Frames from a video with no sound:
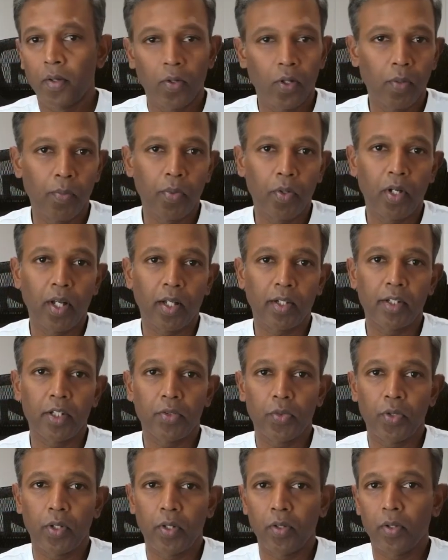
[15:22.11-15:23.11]
Hope you like
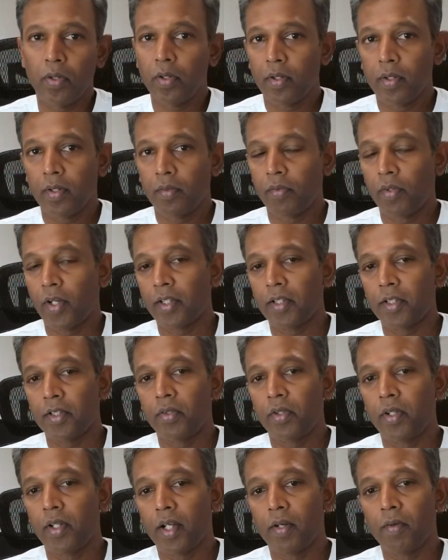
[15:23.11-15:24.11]
this video. like this
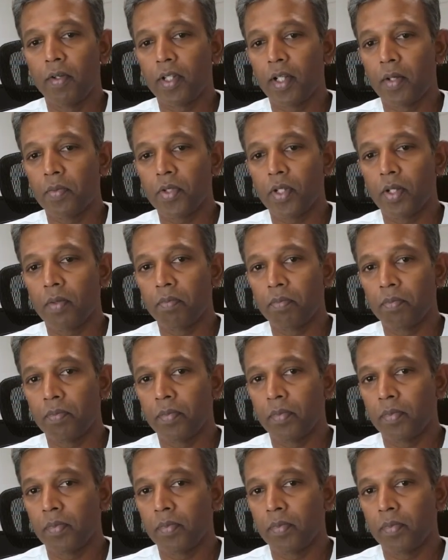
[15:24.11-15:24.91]
video, give a thumbs up